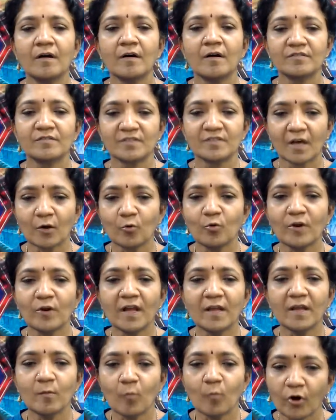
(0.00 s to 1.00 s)

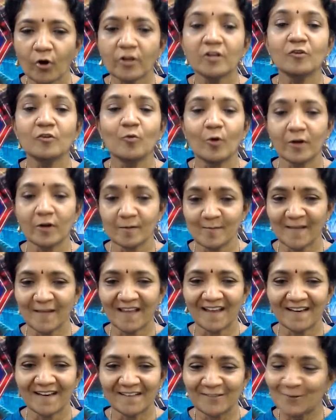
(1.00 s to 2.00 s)
Sakurai modern quantum
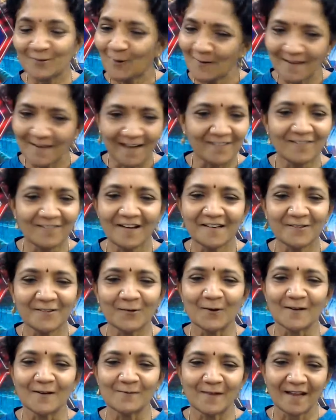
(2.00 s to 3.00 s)
mechanics, not advanced
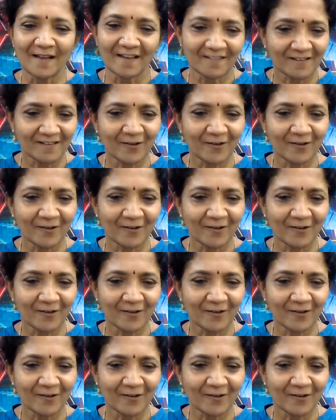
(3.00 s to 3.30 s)
quantum mechanics.